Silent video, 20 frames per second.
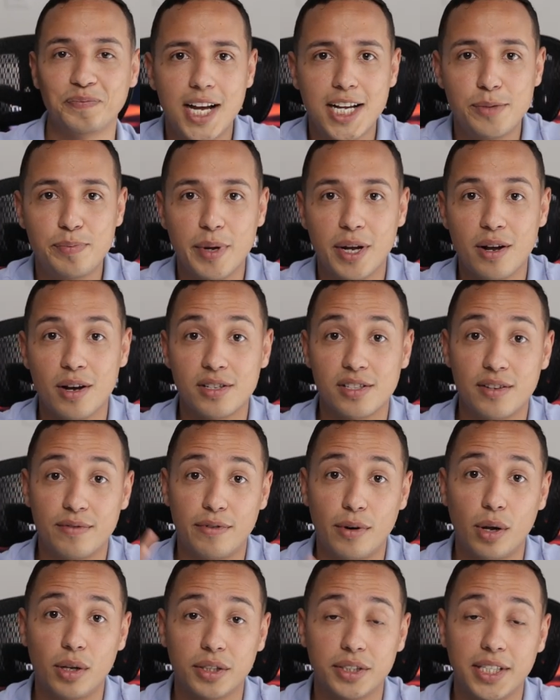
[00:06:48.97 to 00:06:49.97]
That's because the
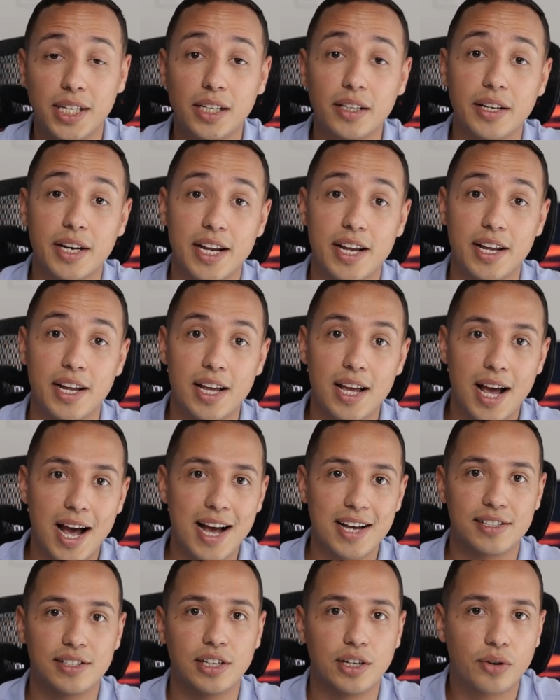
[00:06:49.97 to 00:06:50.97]
volatility
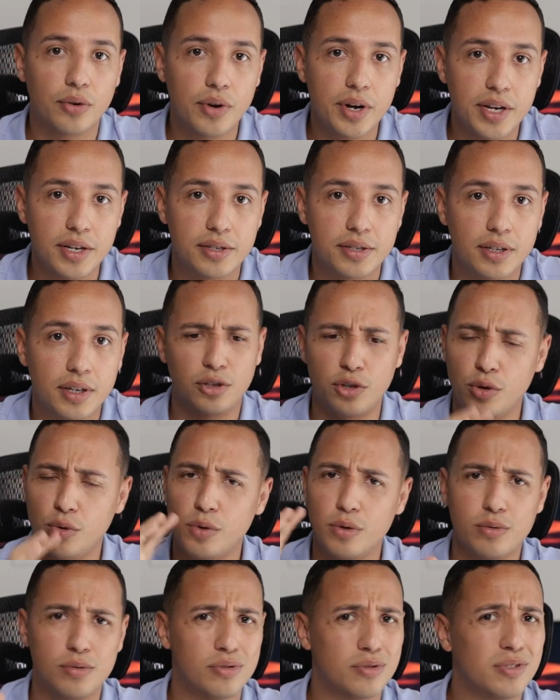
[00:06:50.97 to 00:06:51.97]
has decreased
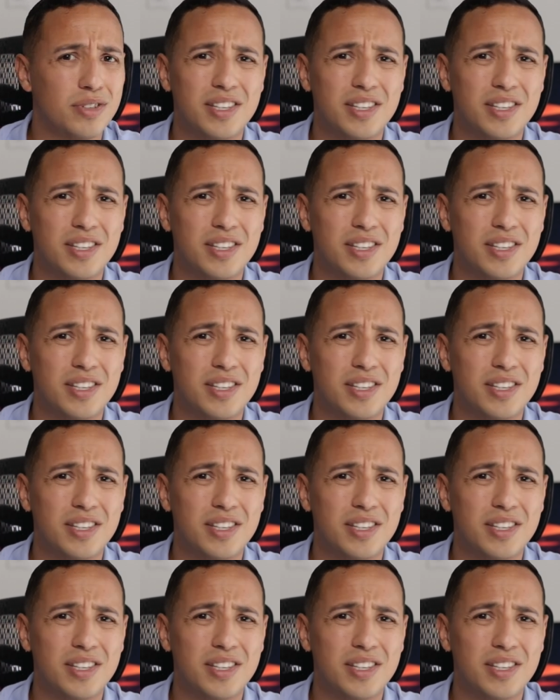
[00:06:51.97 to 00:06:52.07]
due